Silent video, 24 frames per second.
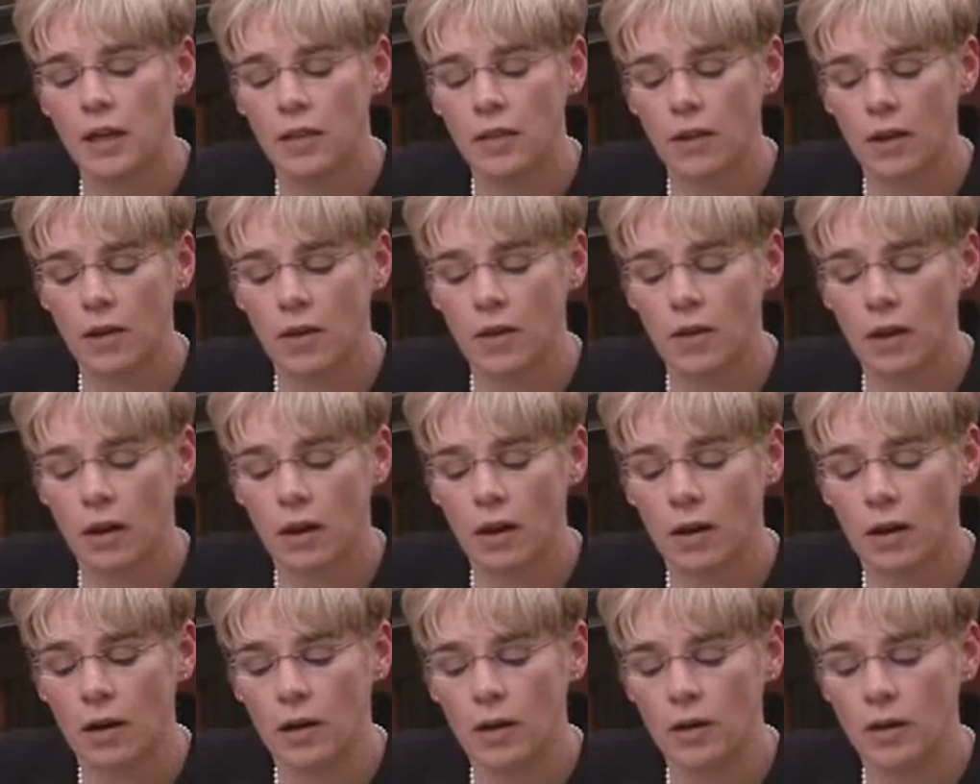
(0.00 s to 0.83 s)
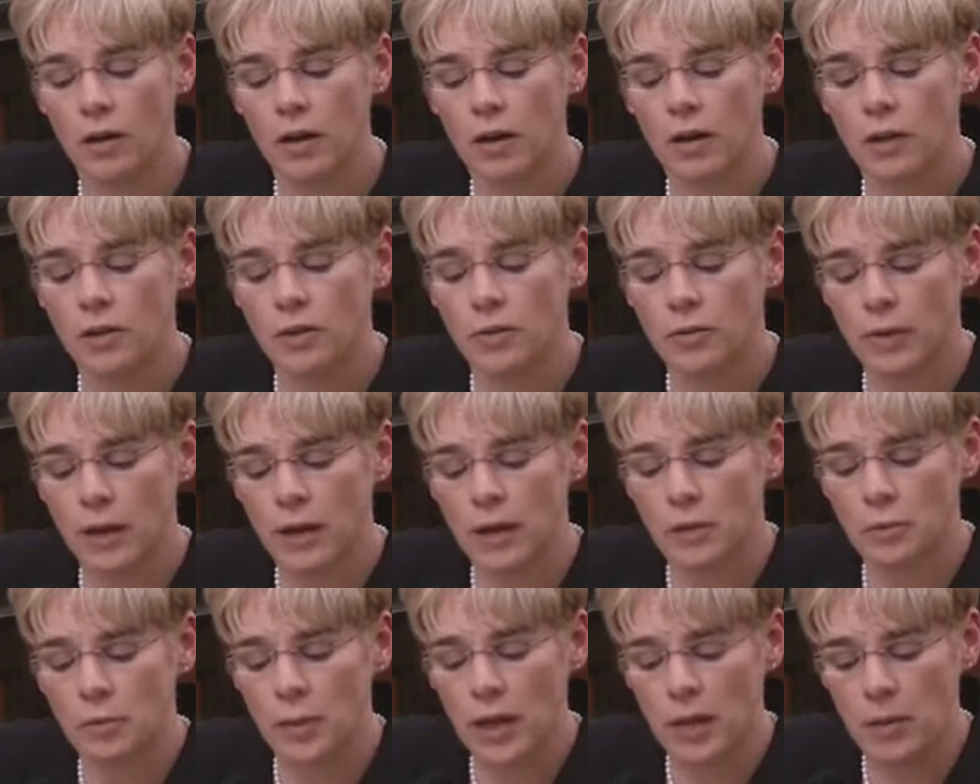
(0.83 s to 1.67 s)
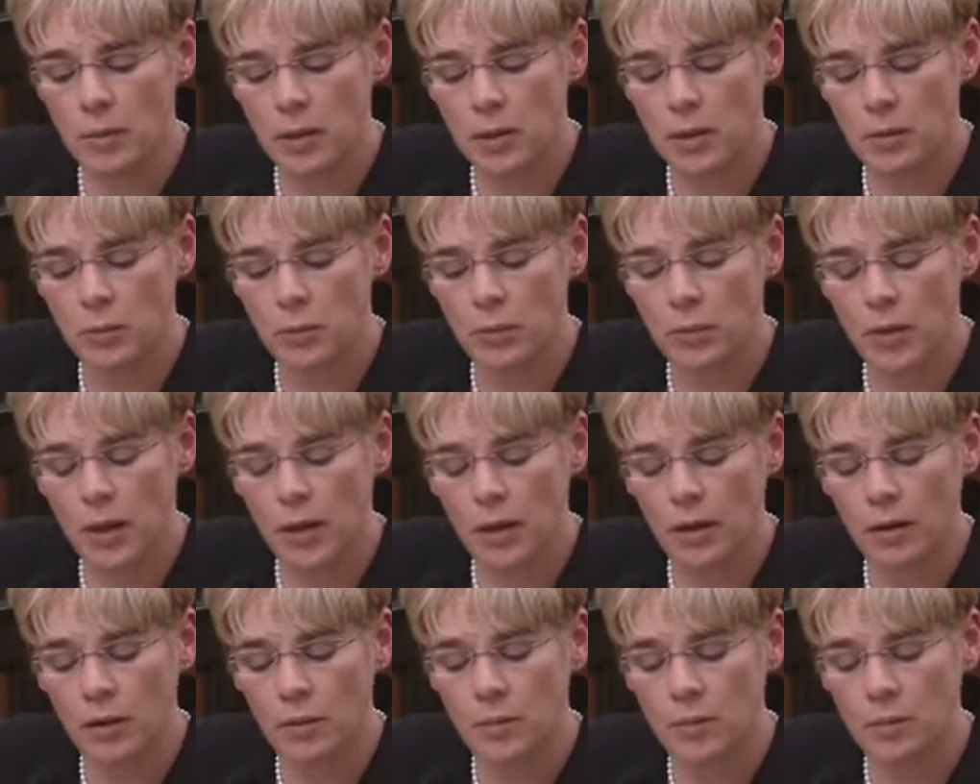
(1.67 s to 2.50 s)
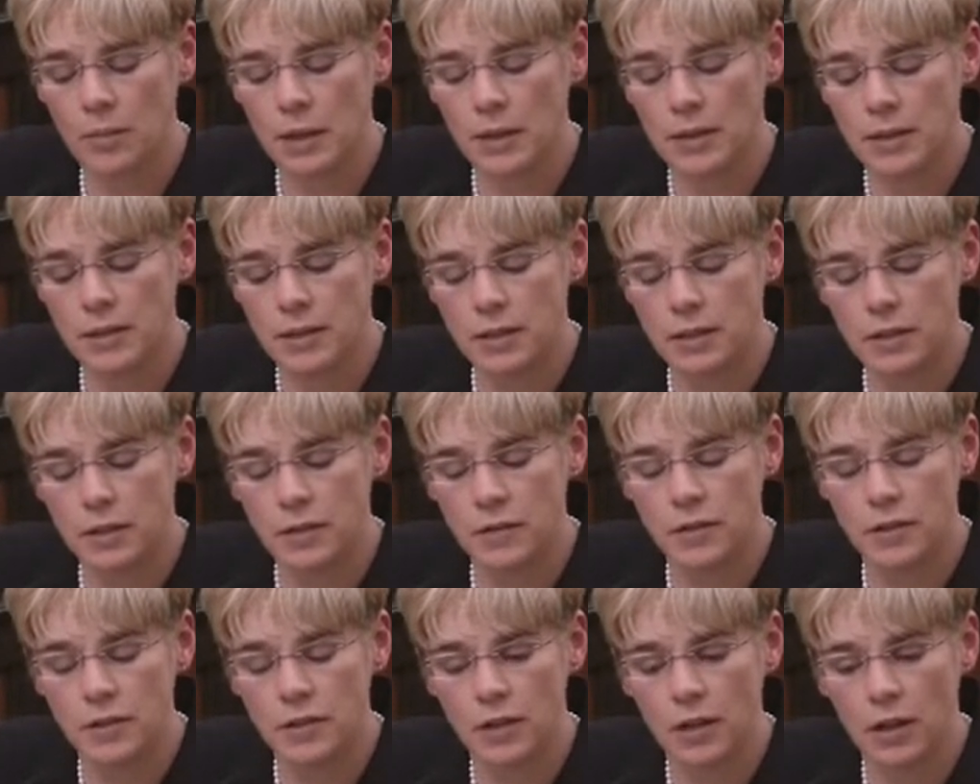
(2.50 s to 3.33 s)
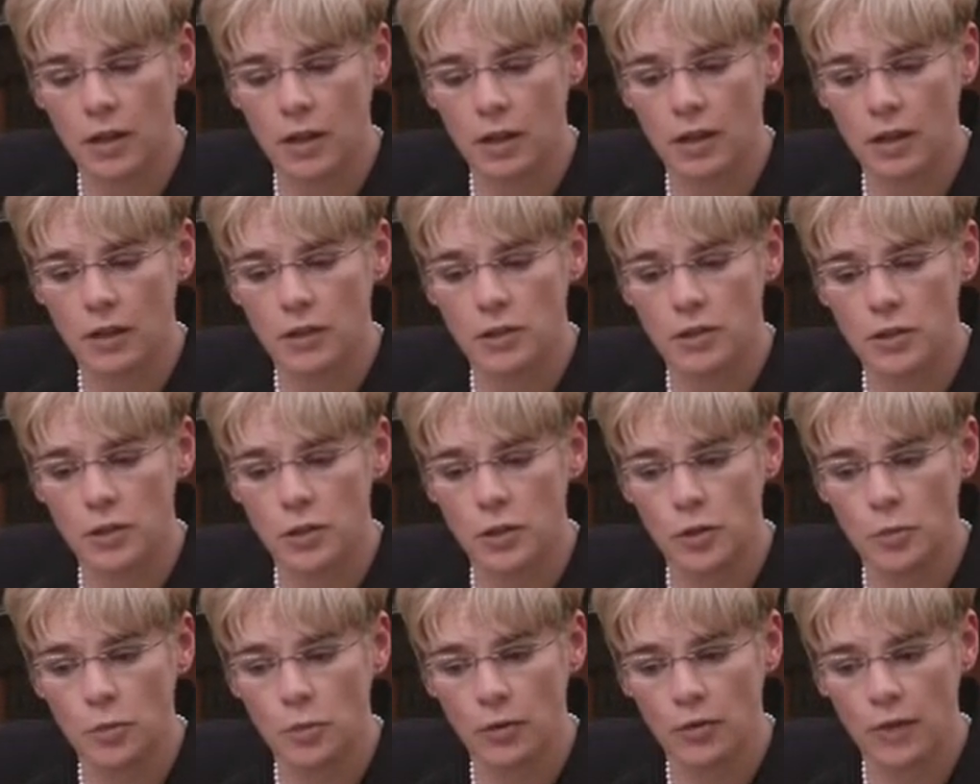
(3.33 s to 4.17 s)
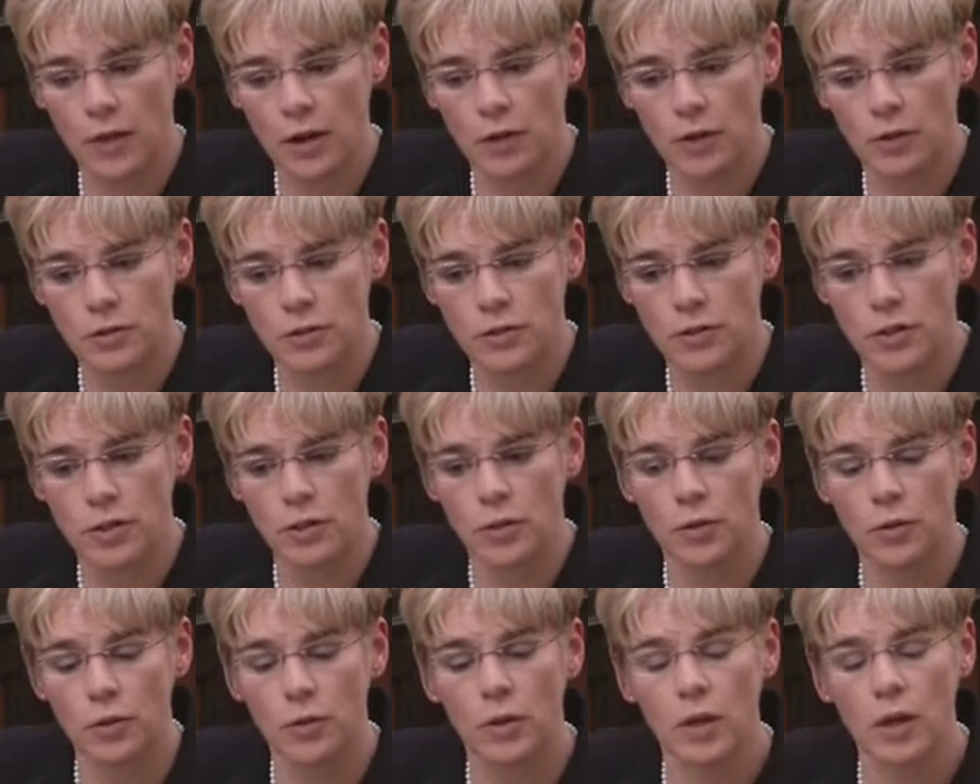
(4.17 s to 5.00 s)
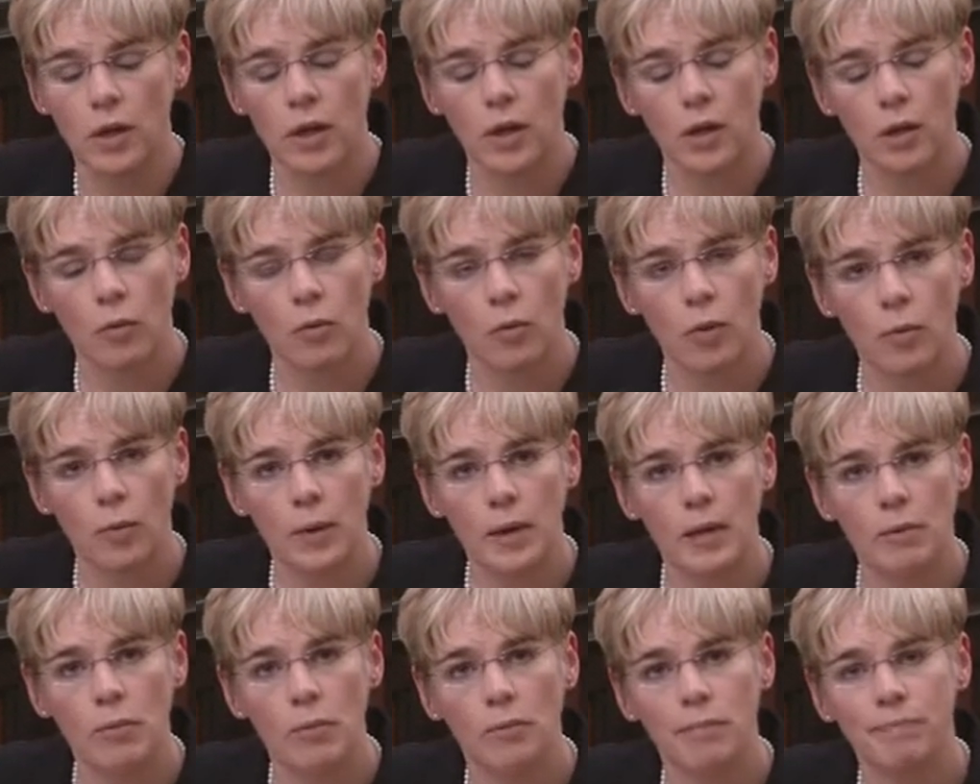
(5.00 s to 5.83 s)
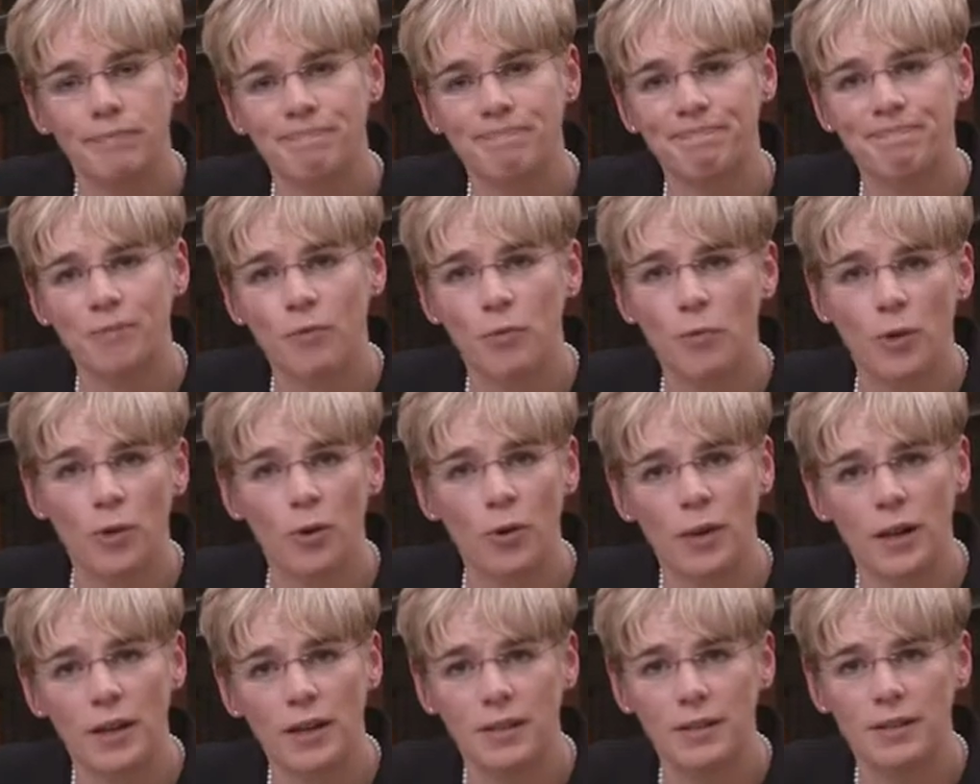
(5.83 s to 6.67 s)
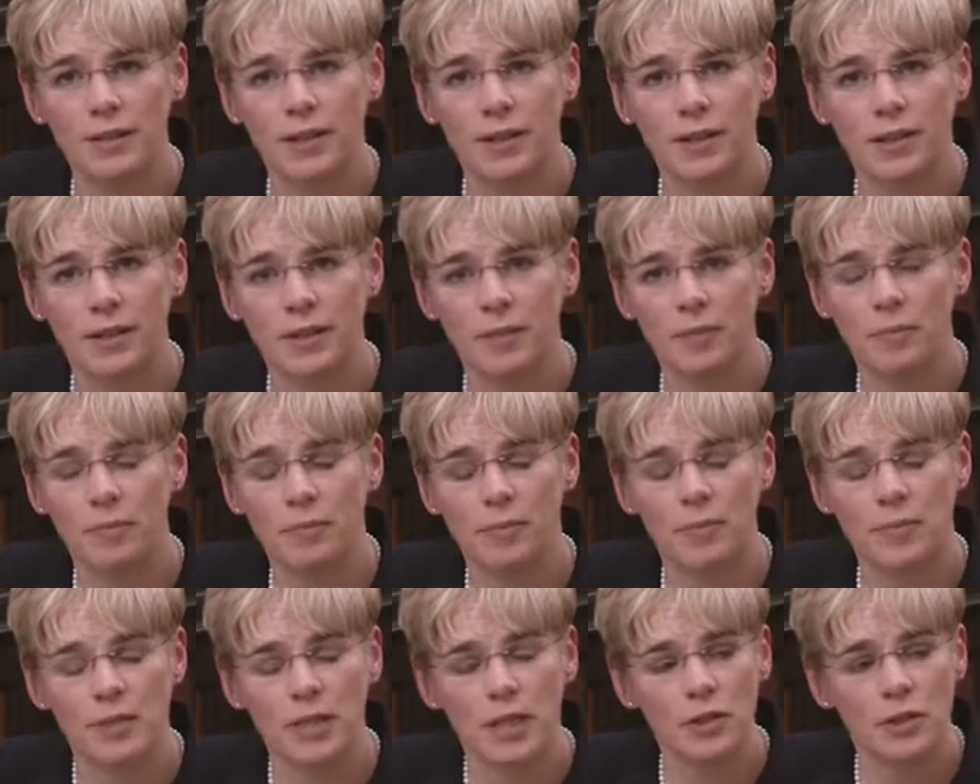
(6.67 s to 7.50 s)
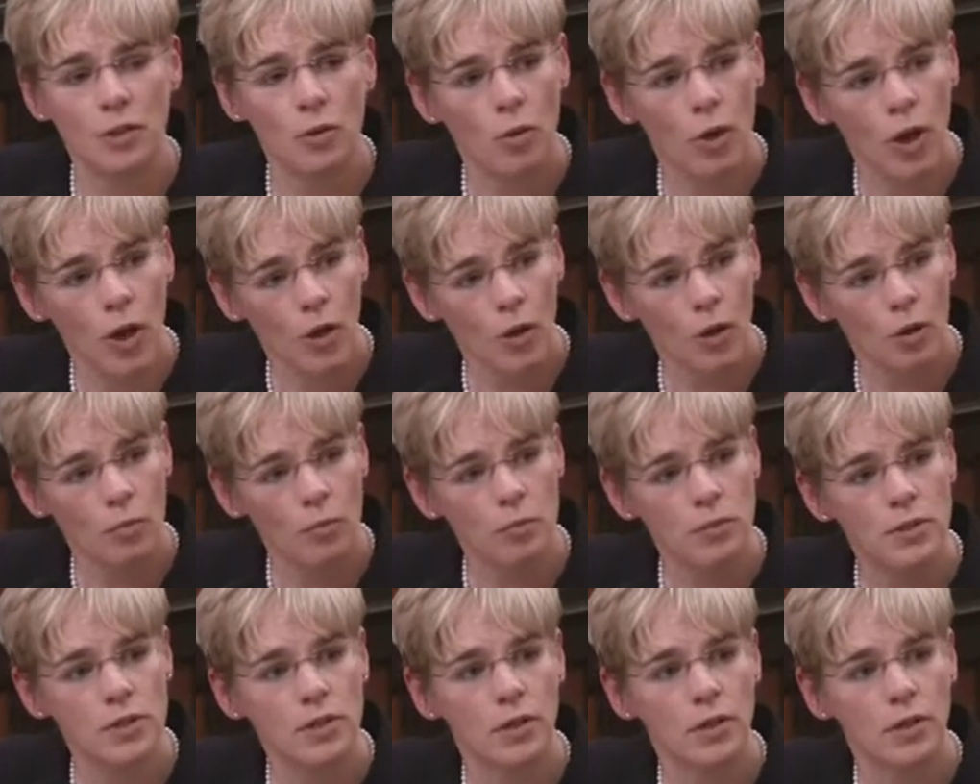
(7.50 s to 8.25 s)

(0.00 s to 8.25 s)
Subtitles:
There are direct payment incentives to providers to what we would create as a dental home.